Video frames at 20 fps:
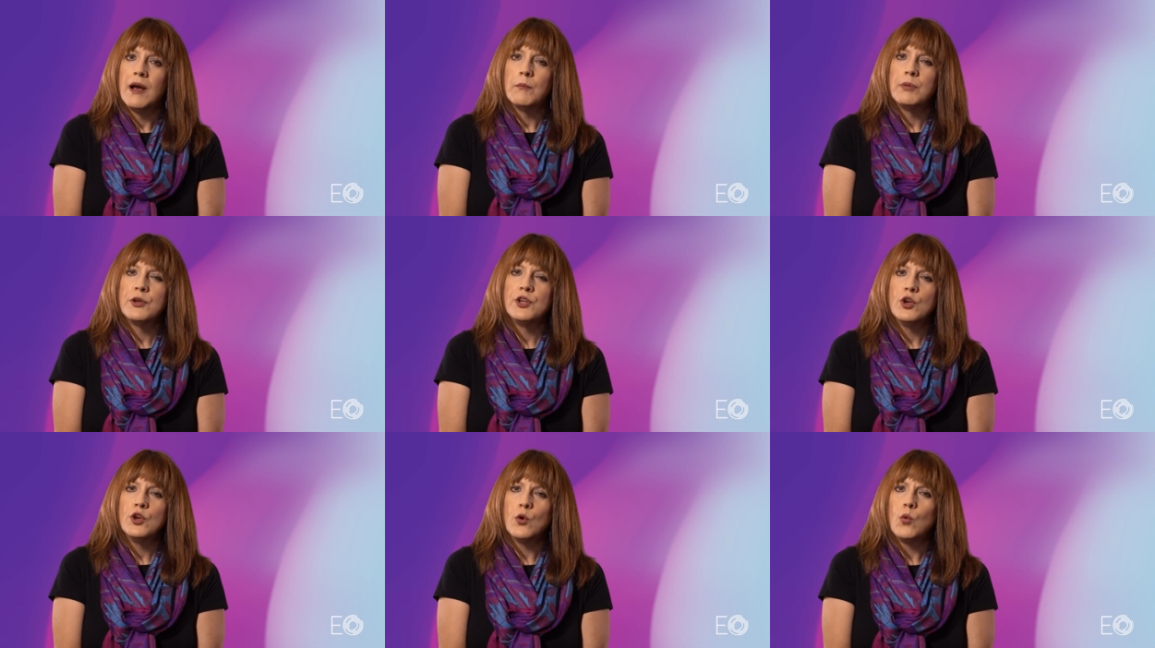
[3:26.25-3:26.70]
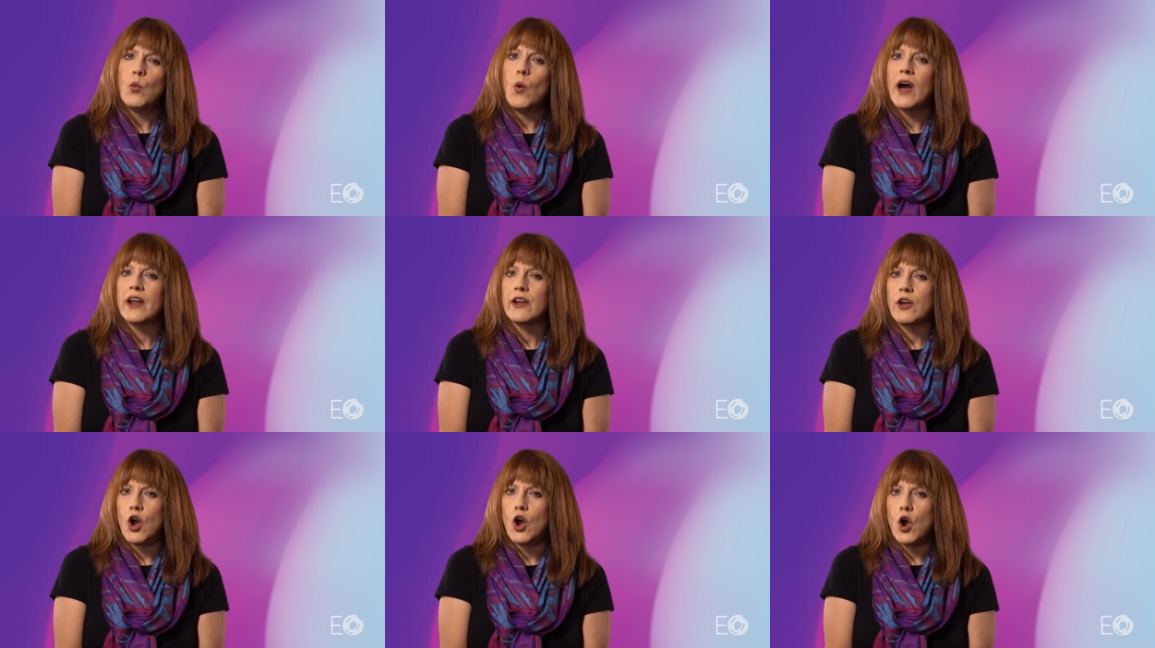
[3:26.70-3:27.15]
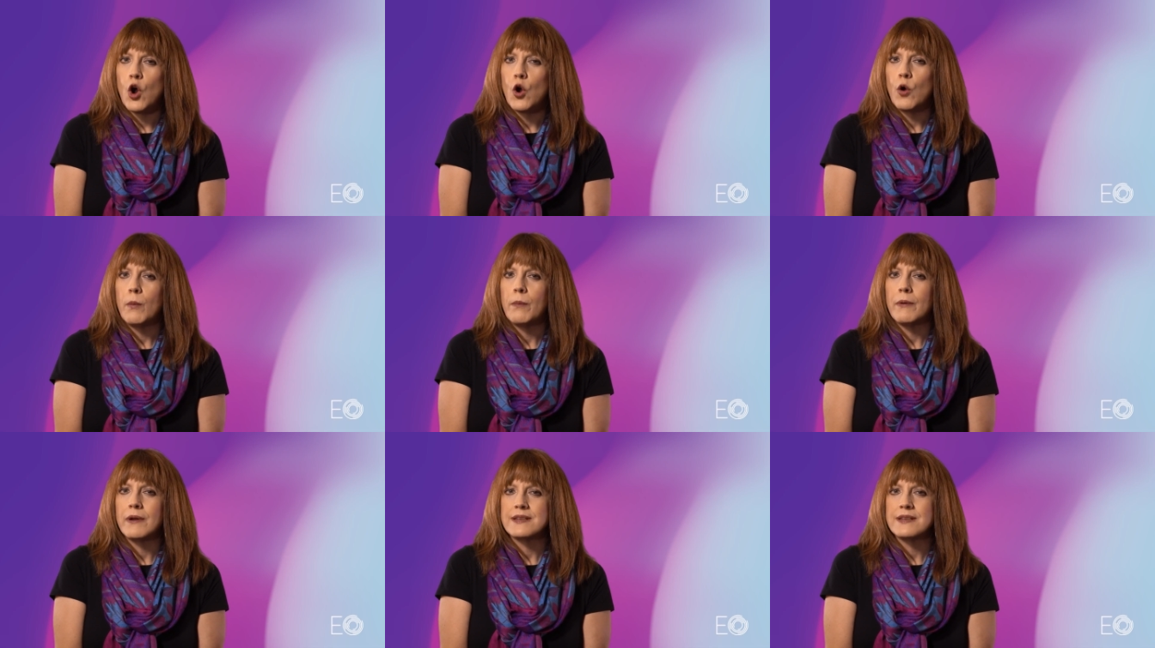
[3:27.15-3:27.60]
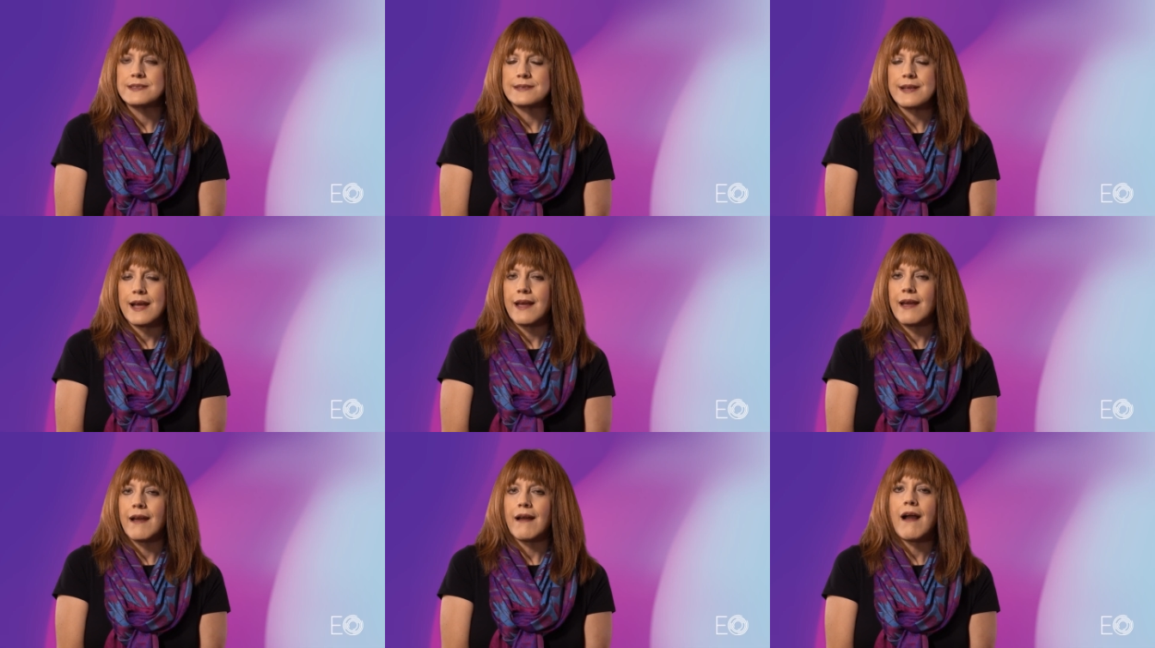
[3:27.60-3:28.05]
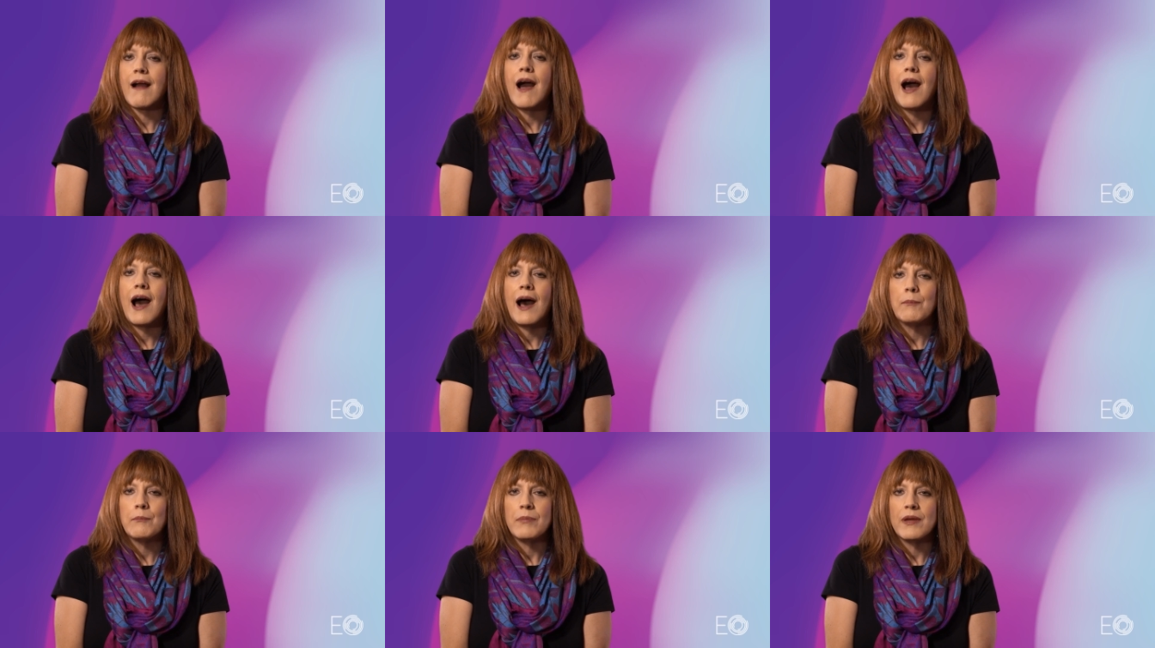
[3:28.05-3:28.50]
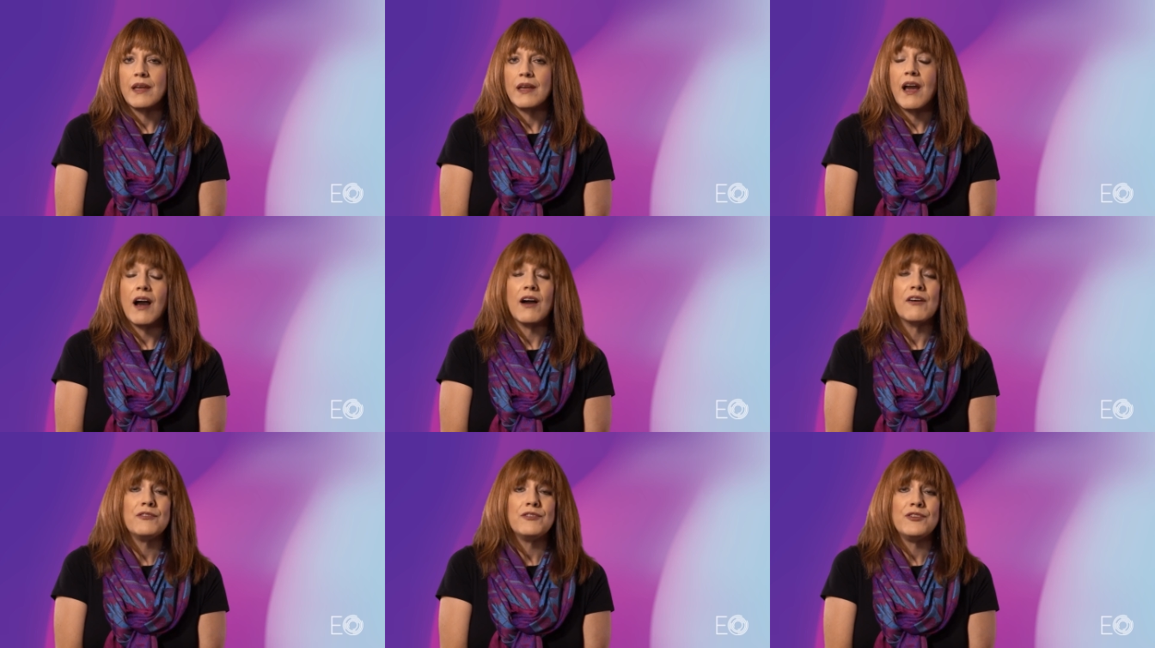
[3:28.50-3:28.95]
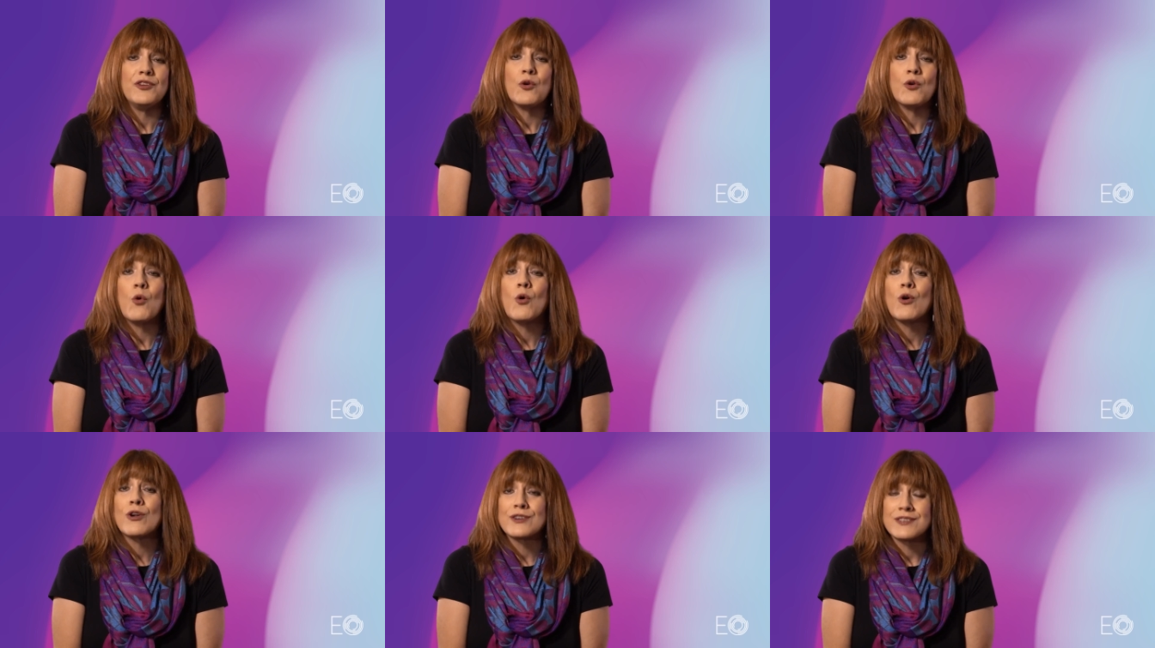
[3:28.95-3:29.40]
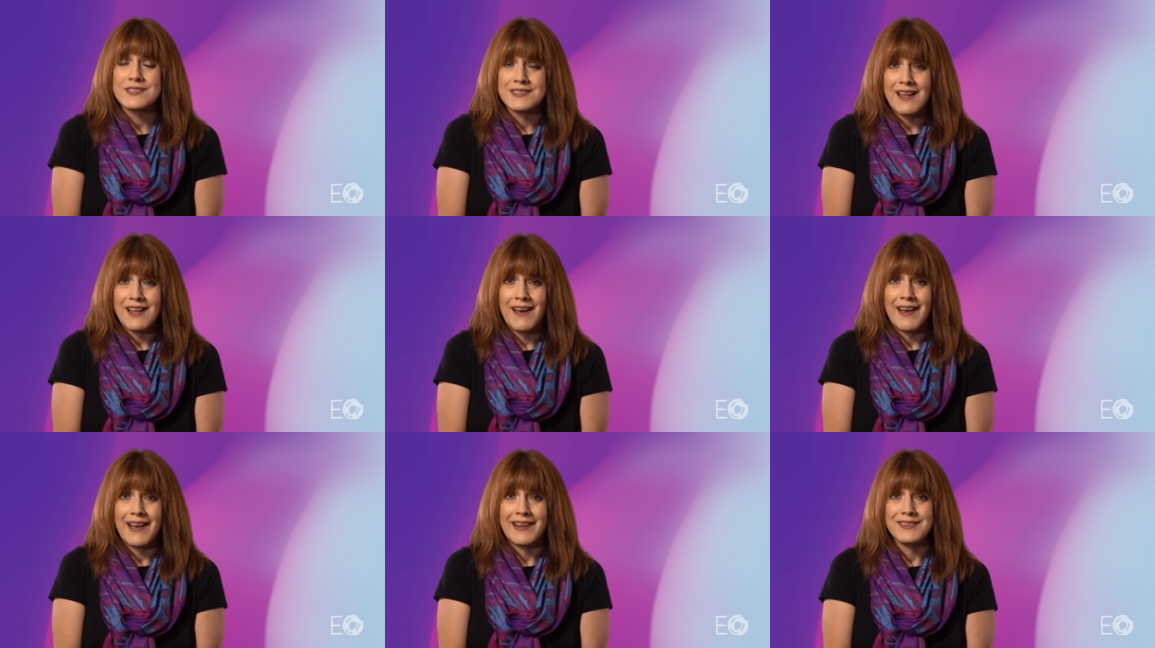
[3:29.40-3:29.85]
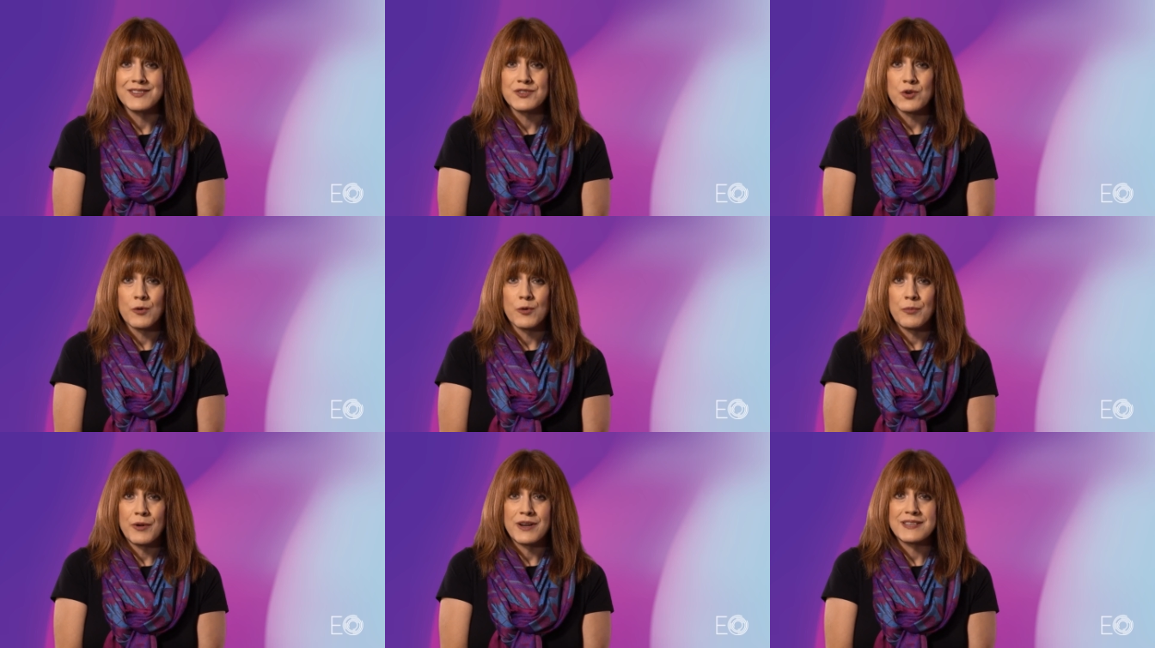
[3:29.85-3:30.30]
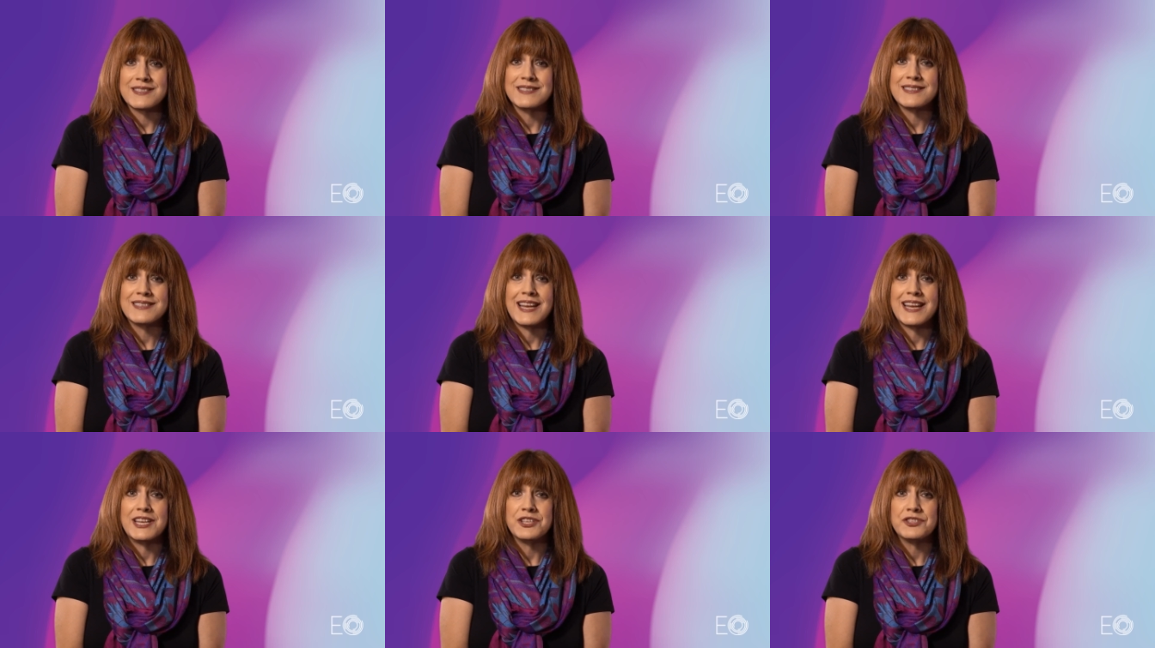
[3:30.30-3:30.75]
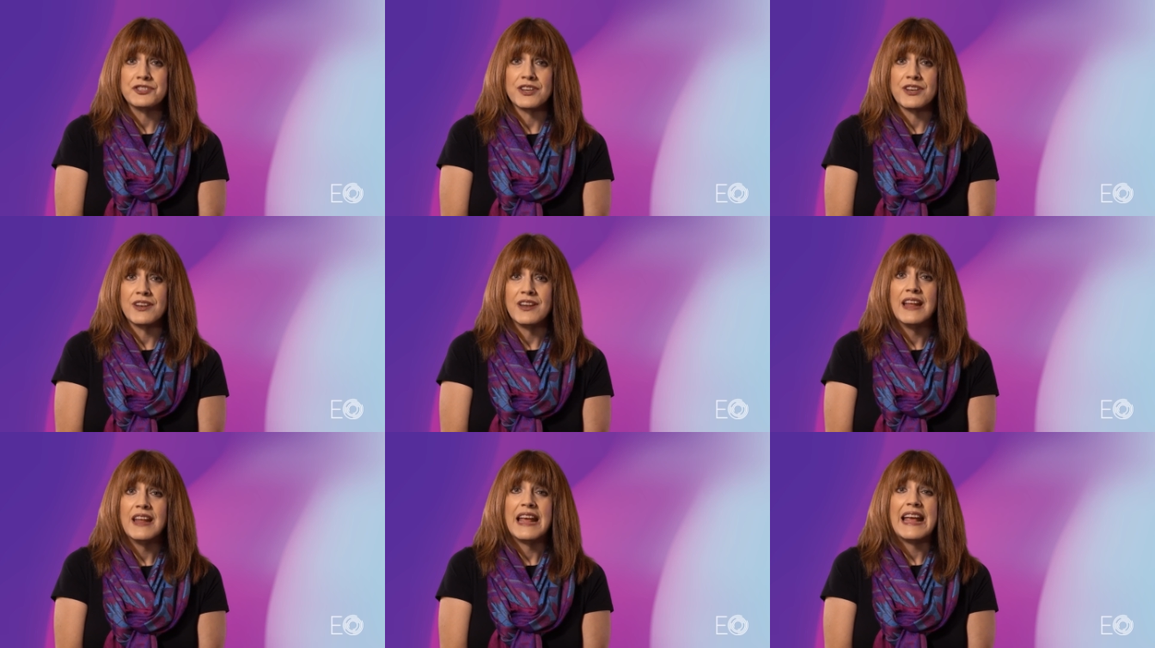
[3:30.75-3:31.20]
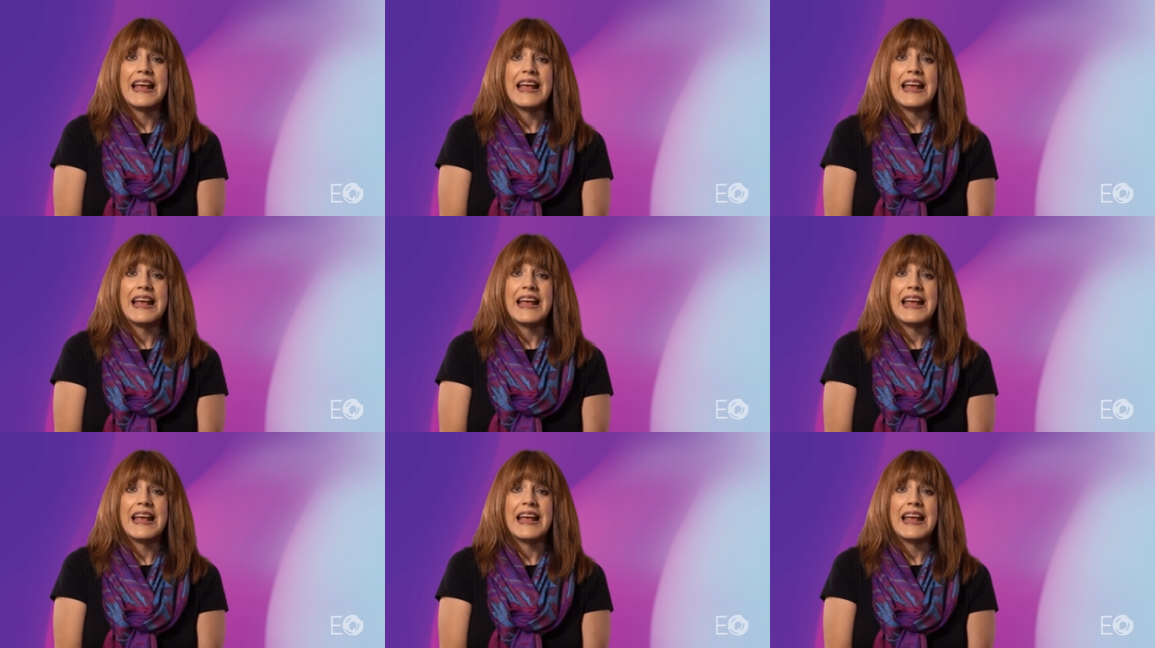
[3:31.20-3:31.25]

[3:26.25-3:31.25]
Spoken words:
but you'll want to open a second copy of your slides or presentation